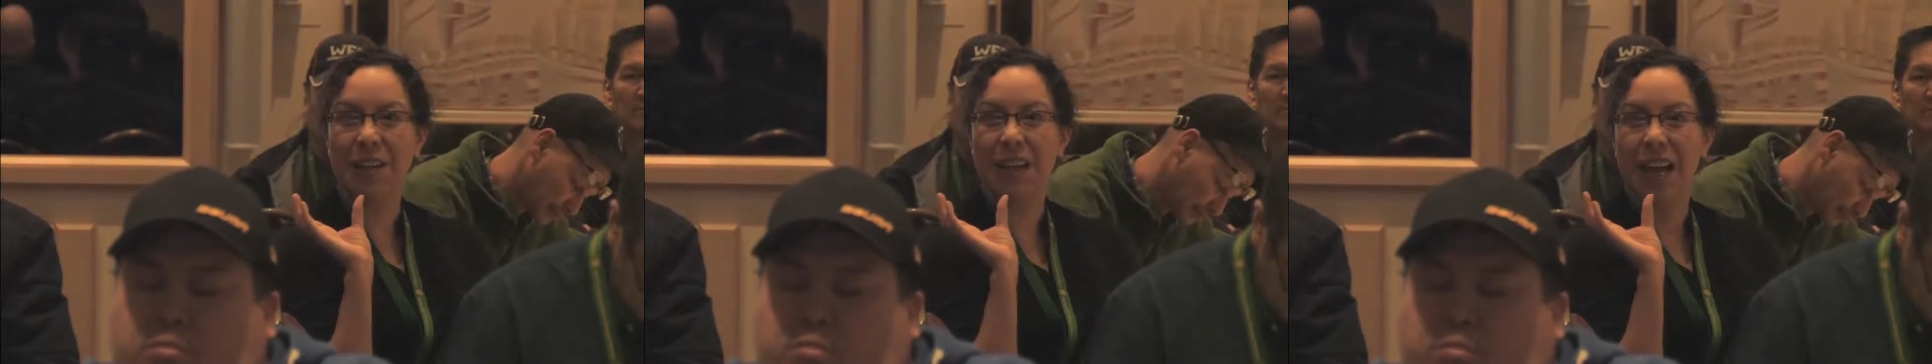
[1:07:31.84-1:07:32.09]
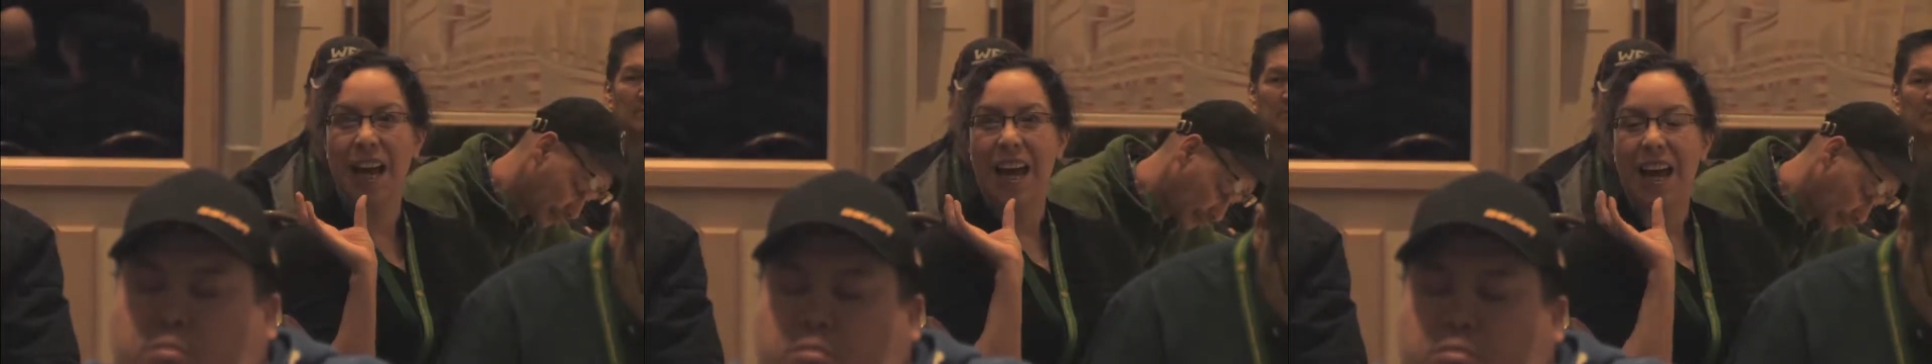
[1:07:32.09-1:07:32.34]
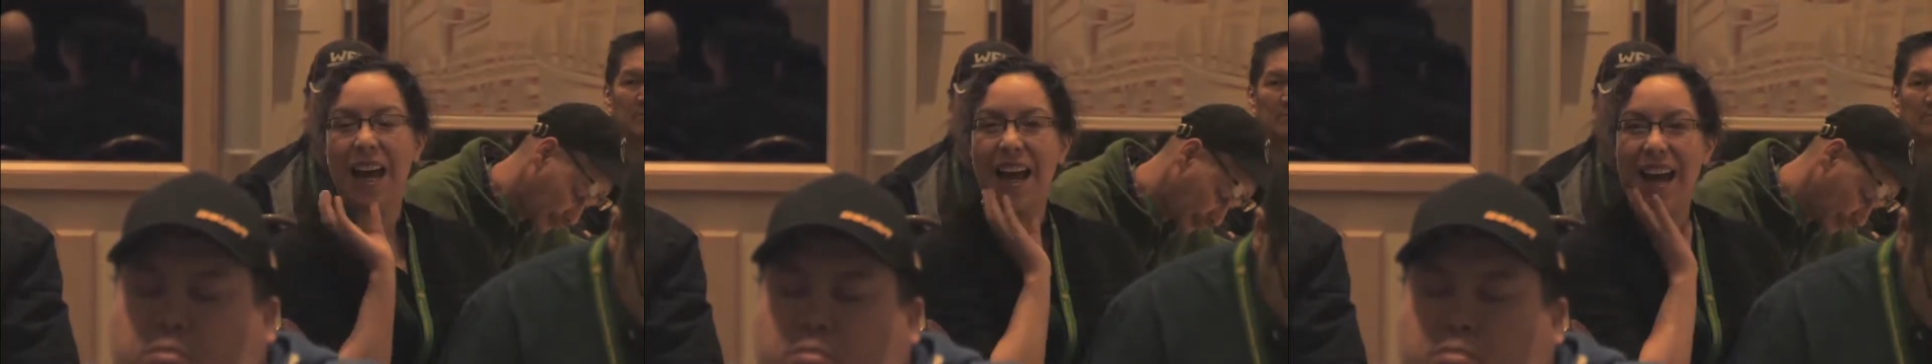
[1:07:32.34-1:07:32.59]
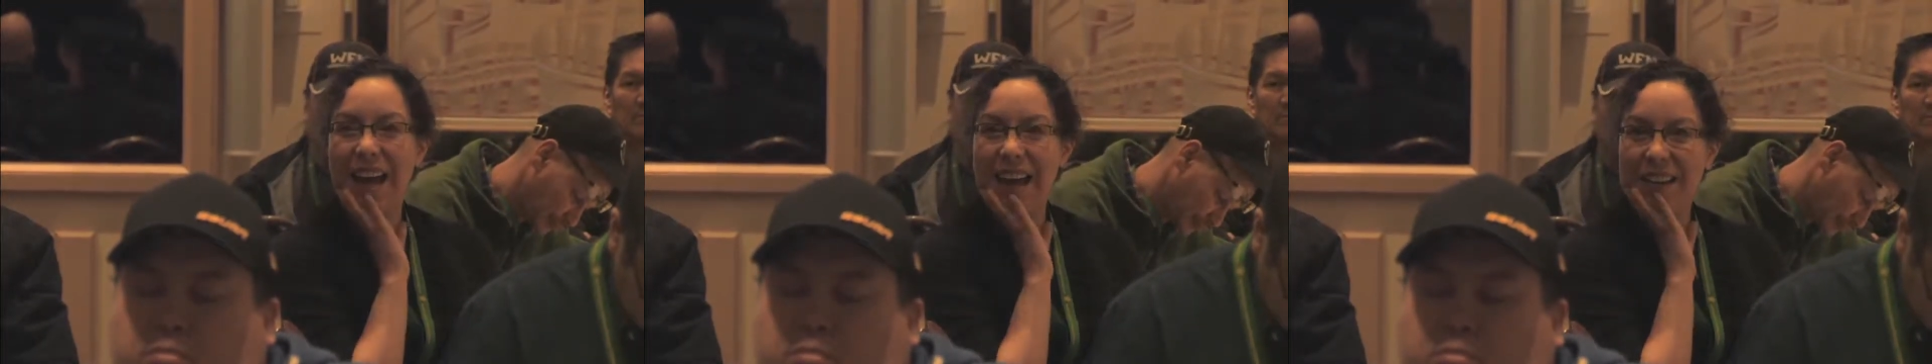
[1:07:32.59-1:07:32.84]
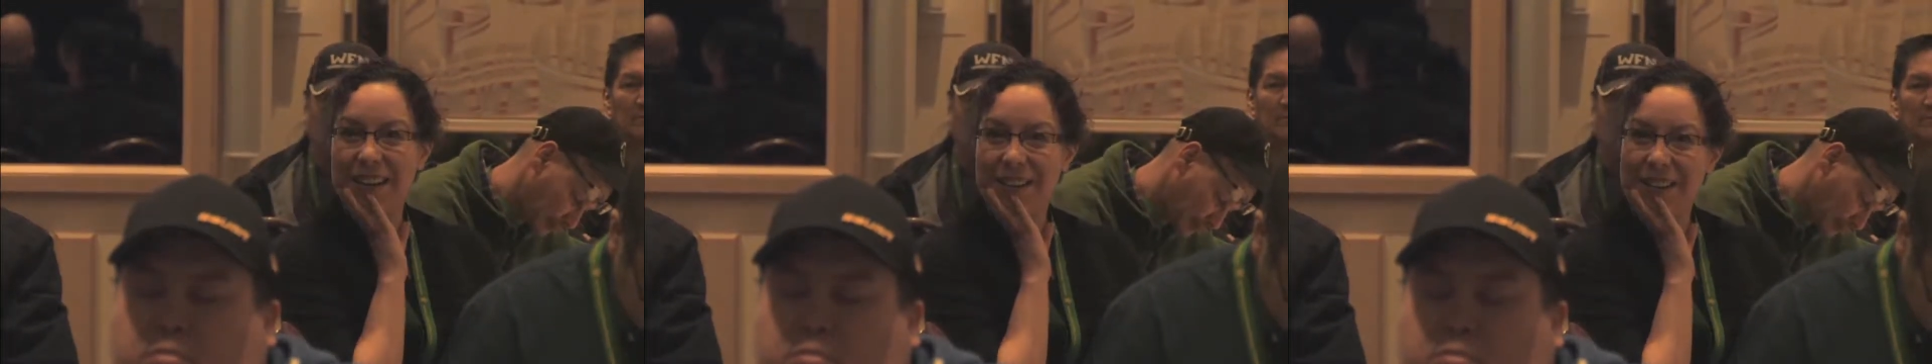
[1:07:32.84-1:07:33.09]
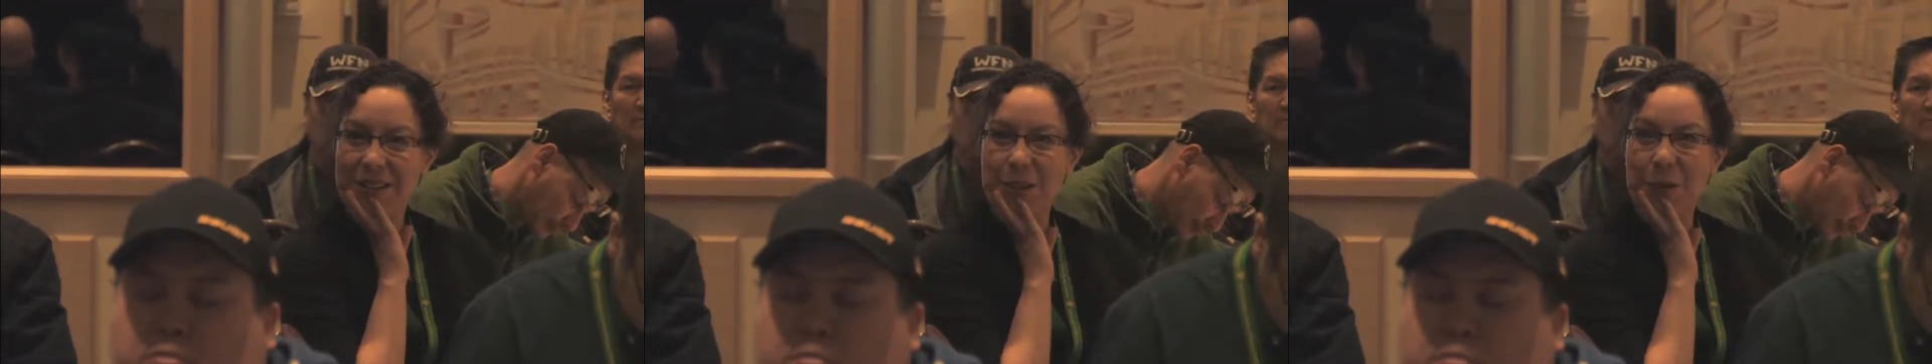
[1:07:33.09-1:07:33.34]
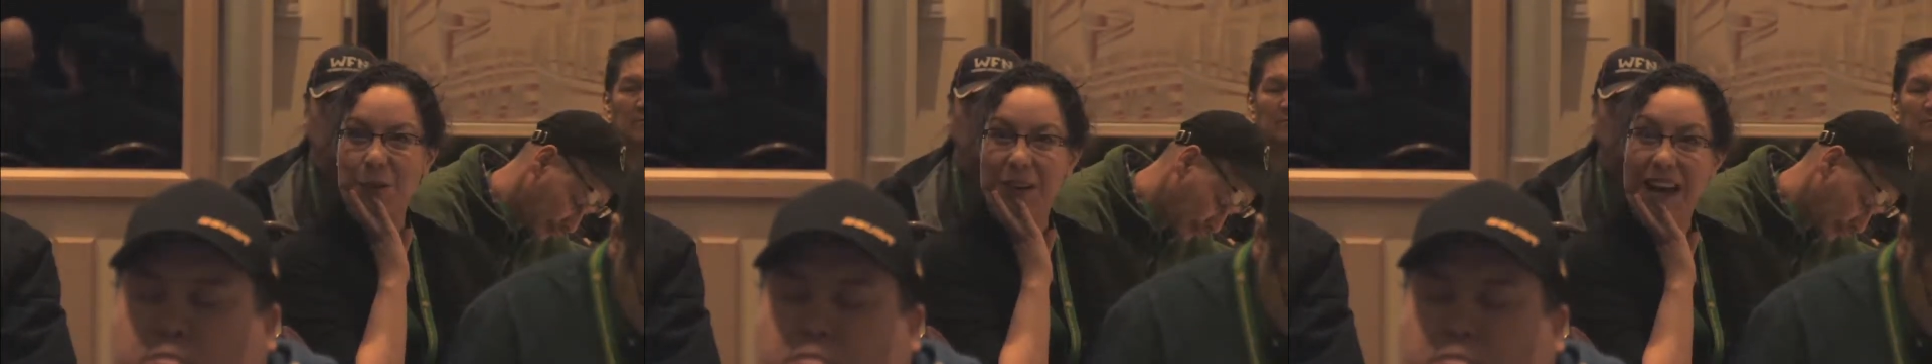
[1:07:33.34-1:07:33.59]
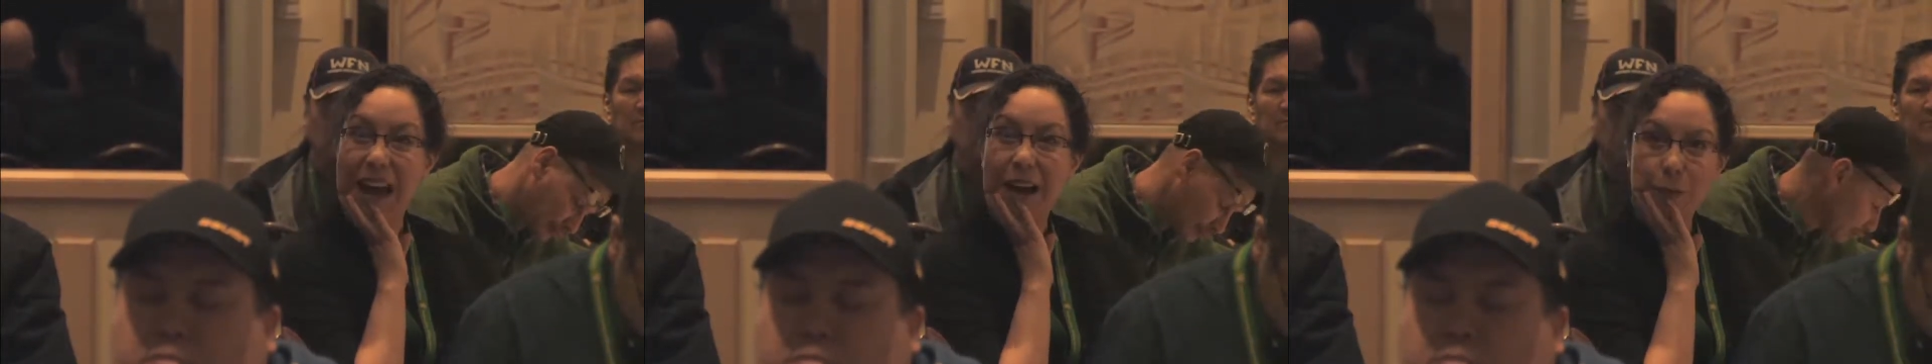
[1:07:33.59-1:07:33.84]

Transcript: air conditioning, just